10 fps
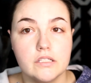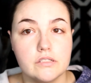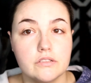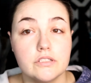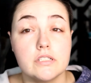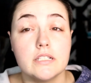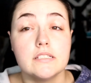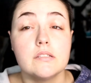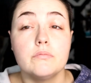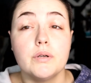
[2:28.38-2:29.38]
So I just
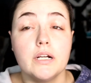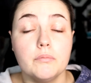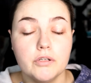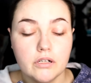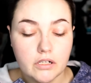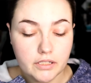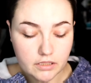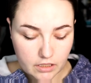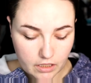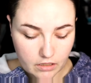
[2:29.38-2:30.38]
get some primer on.